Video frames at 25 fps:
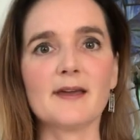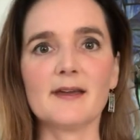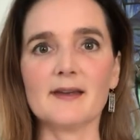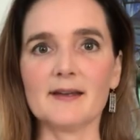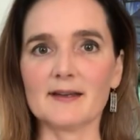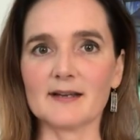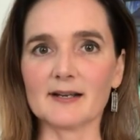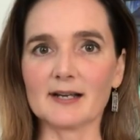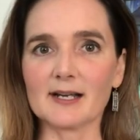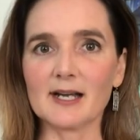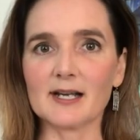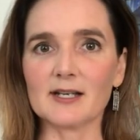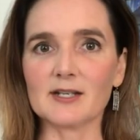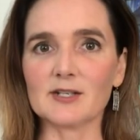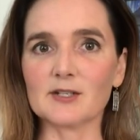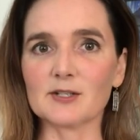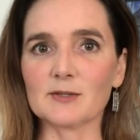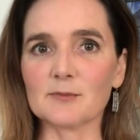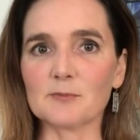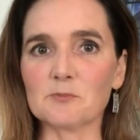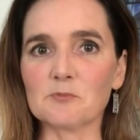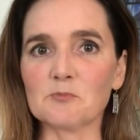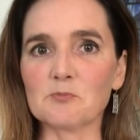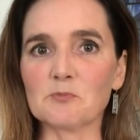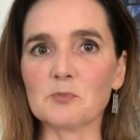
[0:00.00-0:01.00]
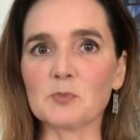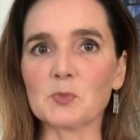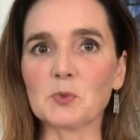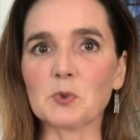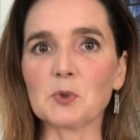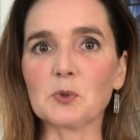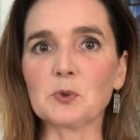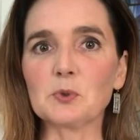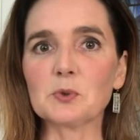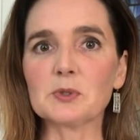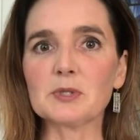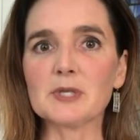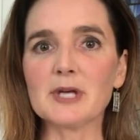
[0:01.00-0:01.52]
and kind of
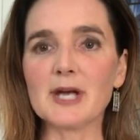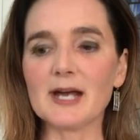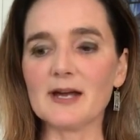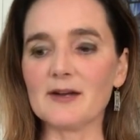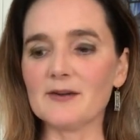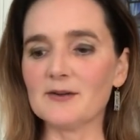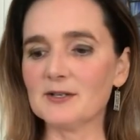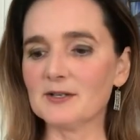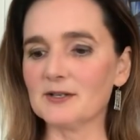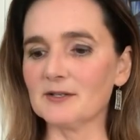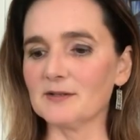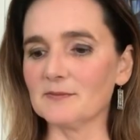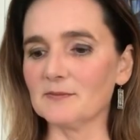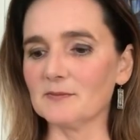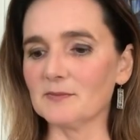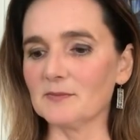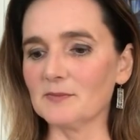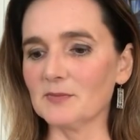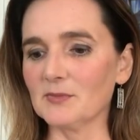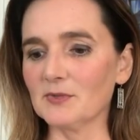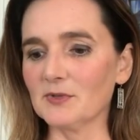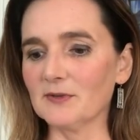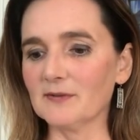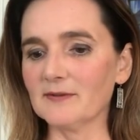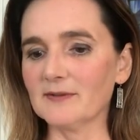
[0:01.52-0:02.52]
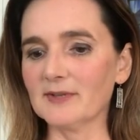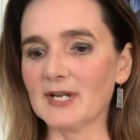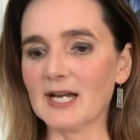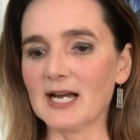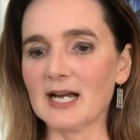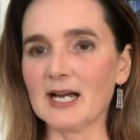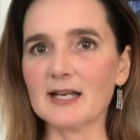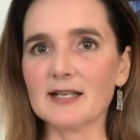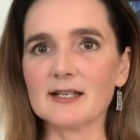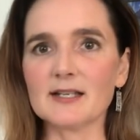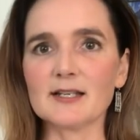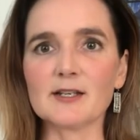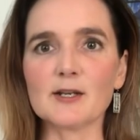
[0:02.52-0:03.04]
cool down and move it
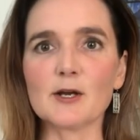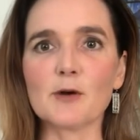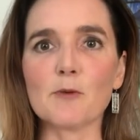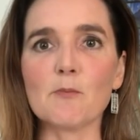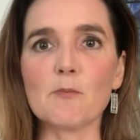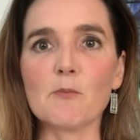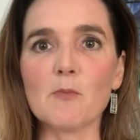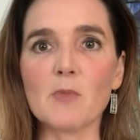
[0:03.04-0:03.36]
on in a